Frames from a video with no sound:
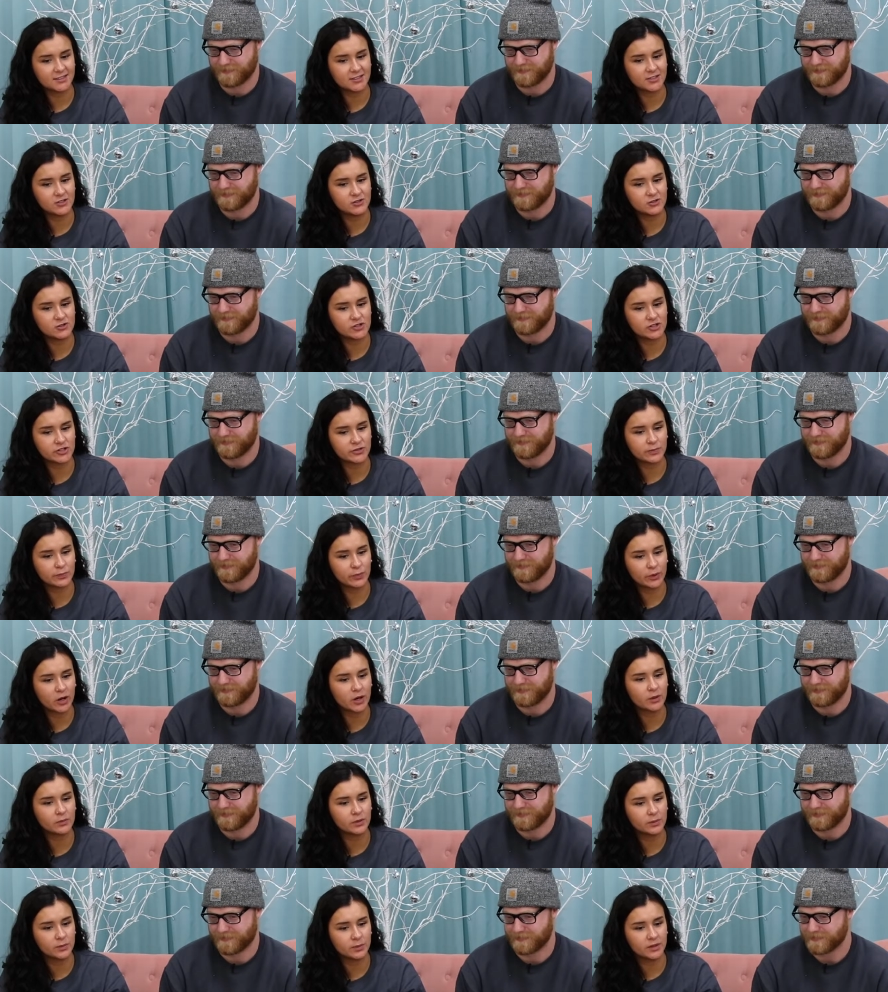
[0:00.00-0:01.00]
Speaker 1: you should
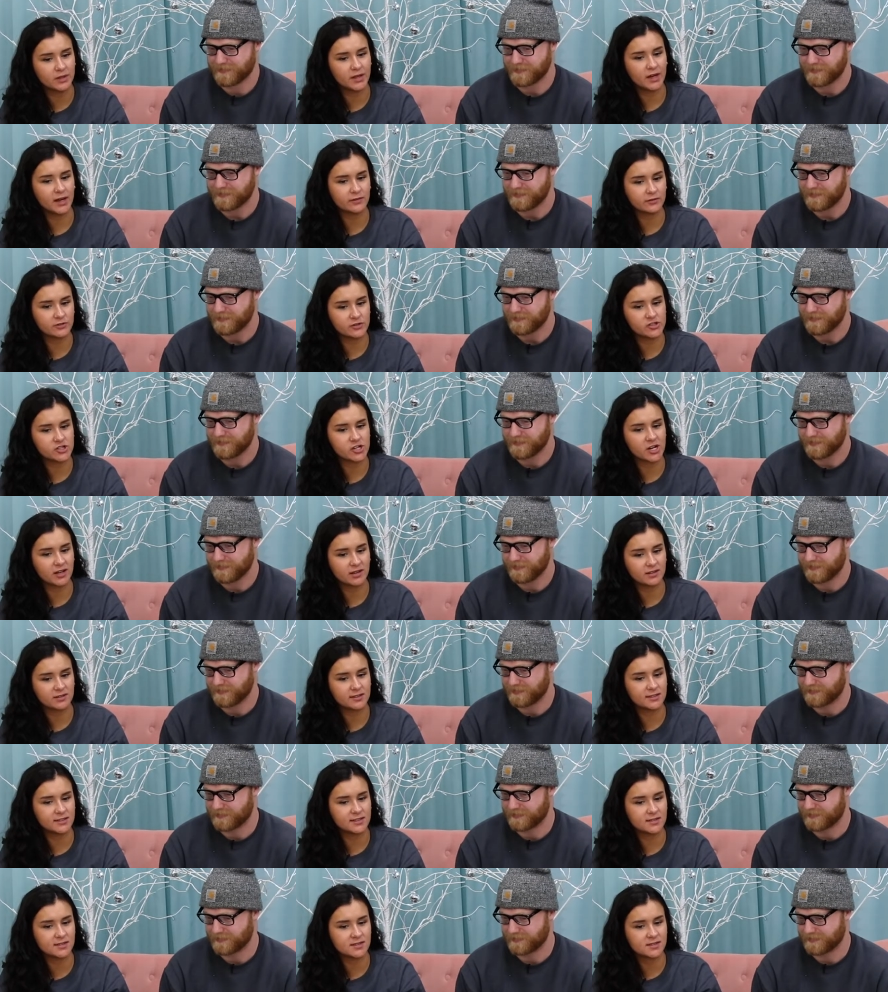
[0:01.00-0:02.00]
probably have a
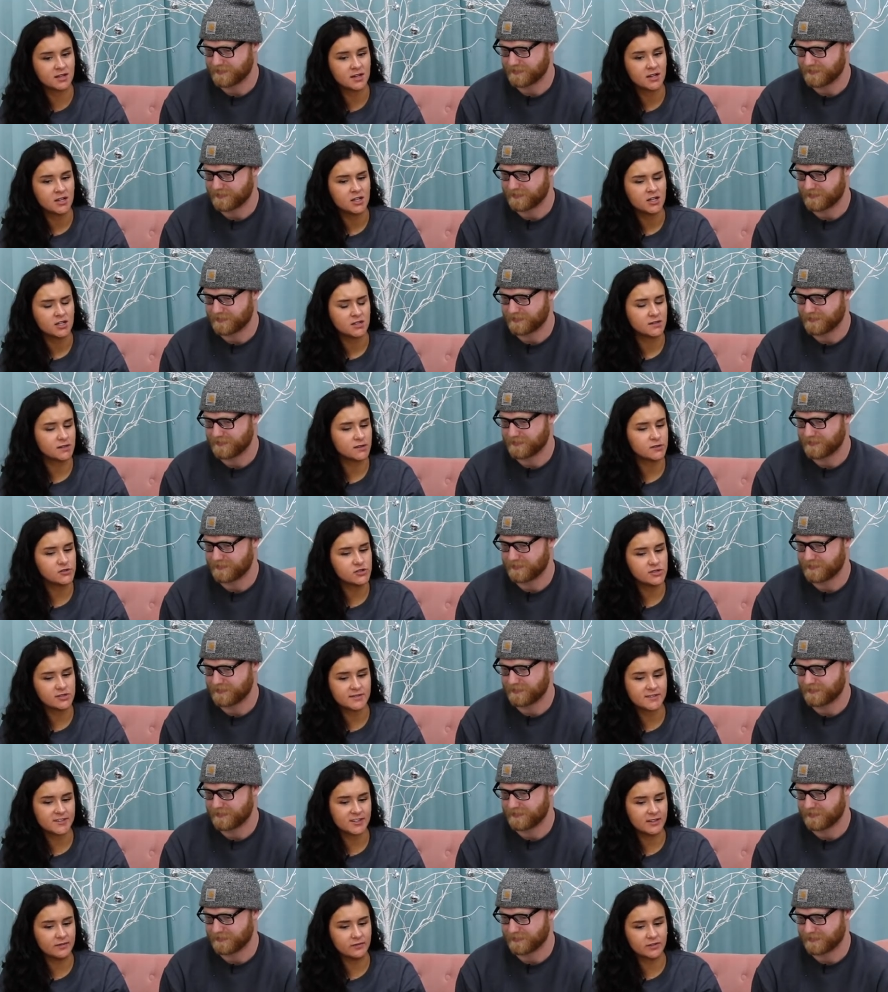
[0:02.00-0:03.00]
checklist. Don't
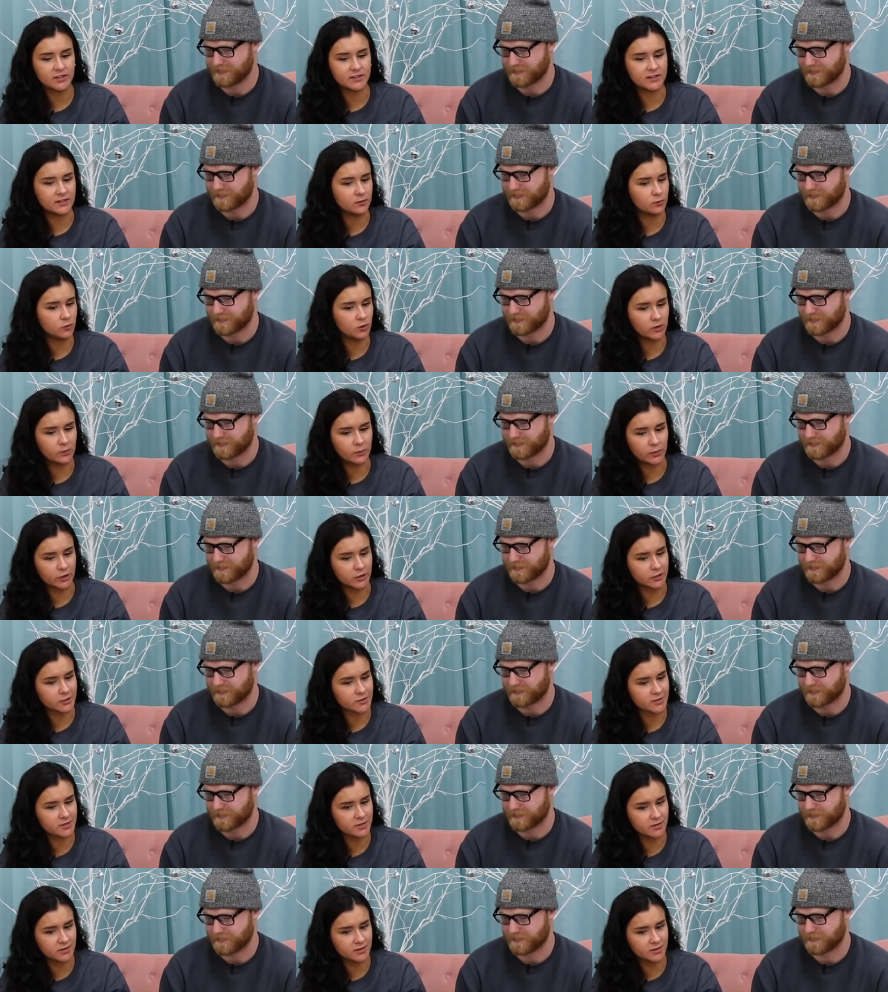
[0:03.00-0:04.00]
just leave it to one
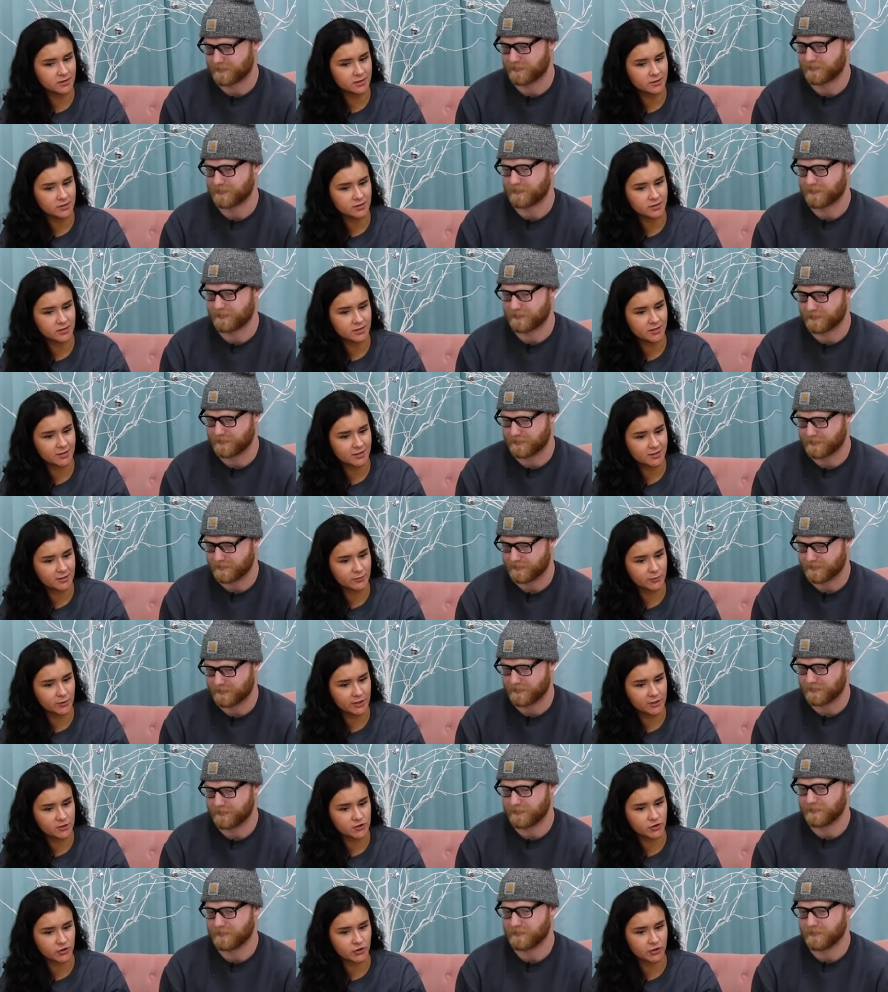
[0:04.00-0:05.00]
person to
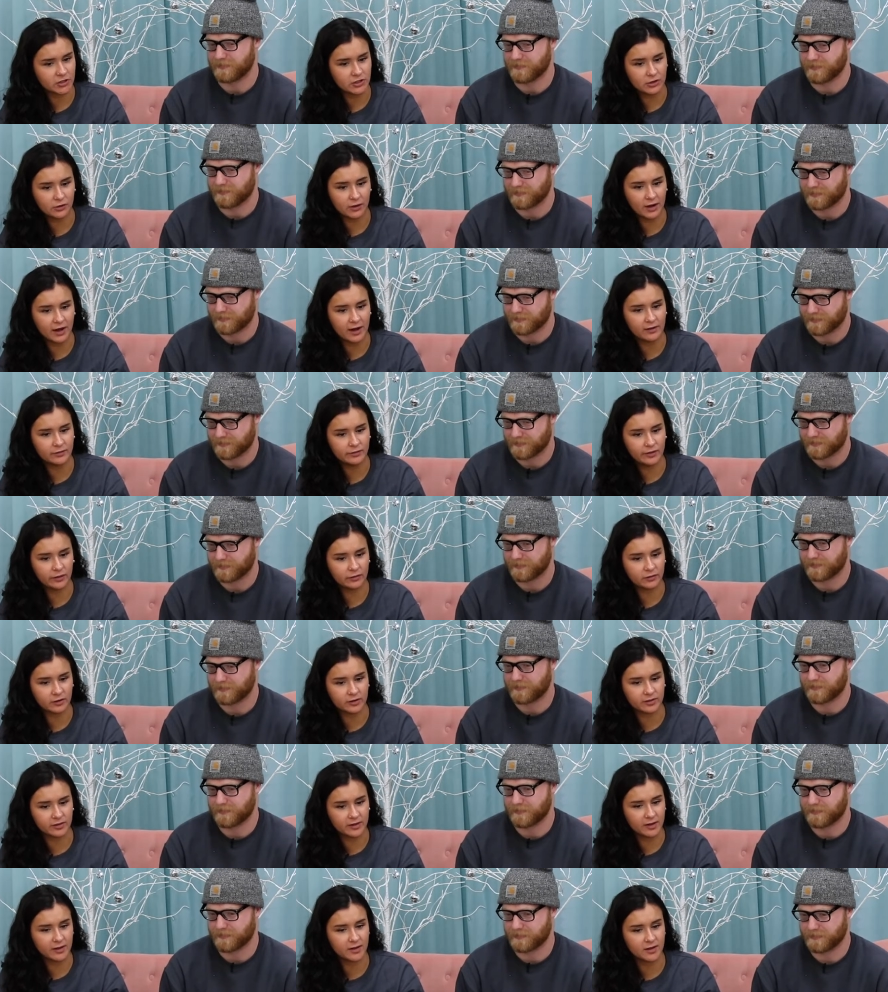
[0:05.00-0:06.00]
make sure you have
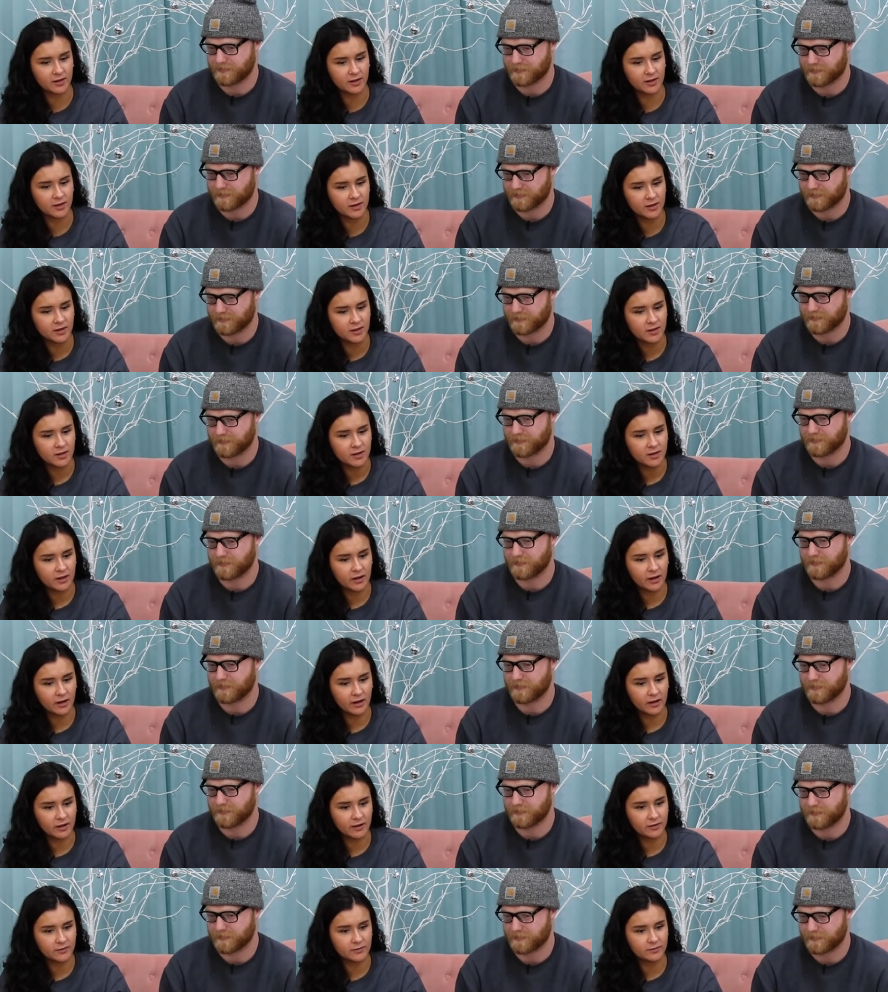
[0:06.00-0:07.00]
everything.
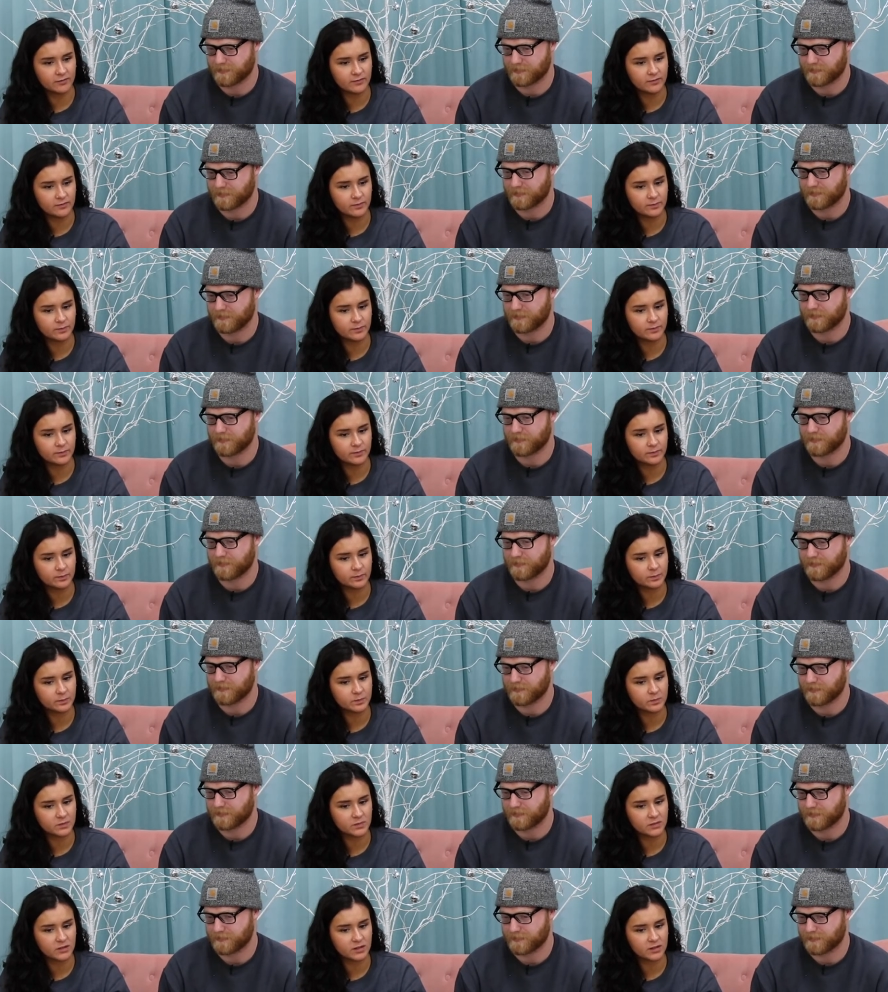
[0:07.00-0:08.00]
Um,
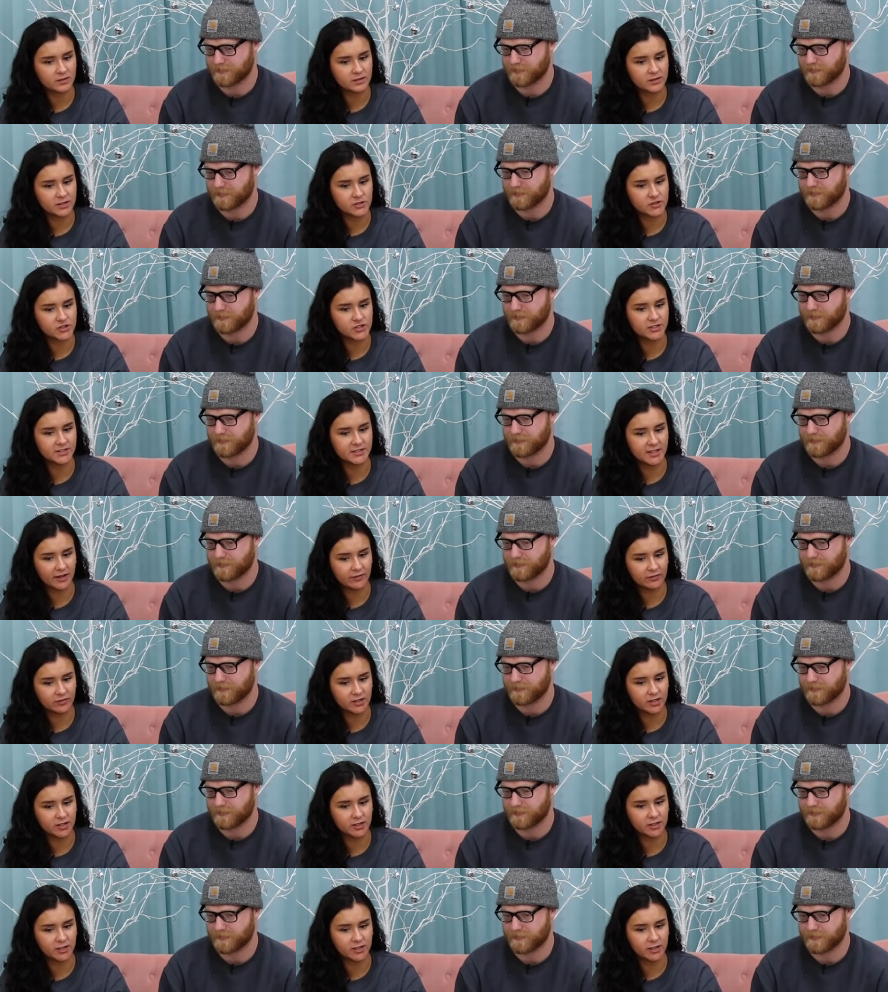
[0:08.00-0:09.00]
this should
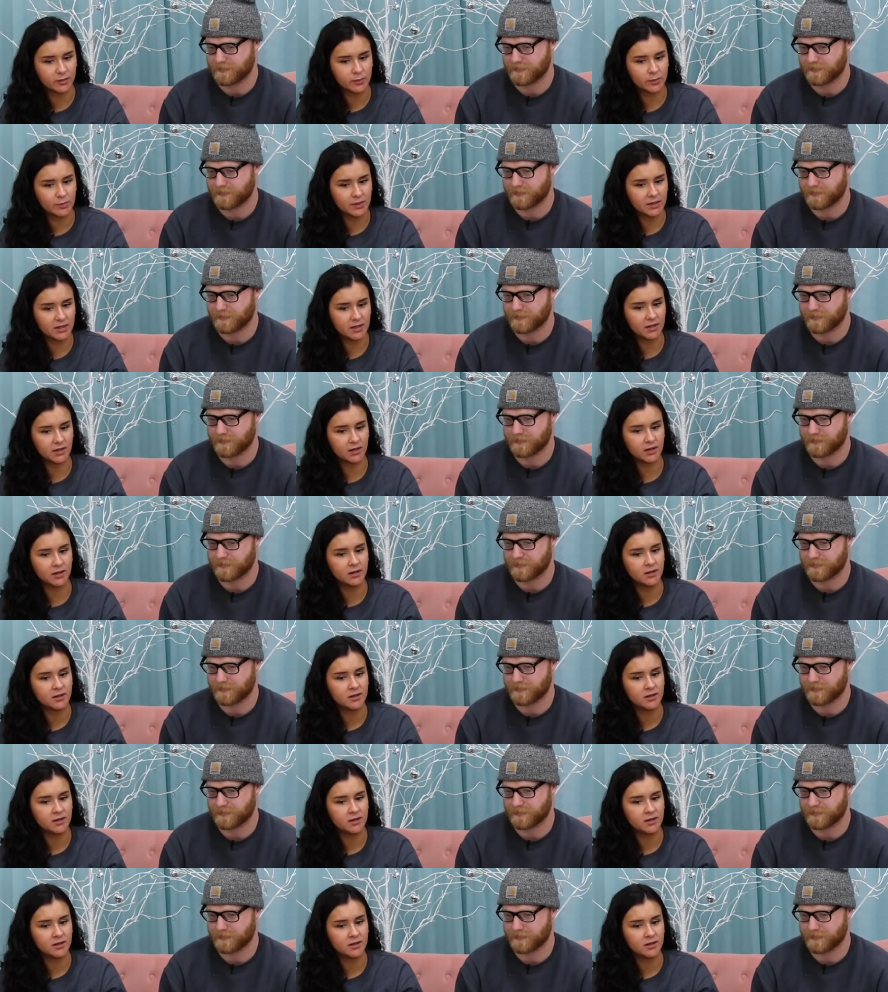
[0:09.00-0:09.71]
definitely be,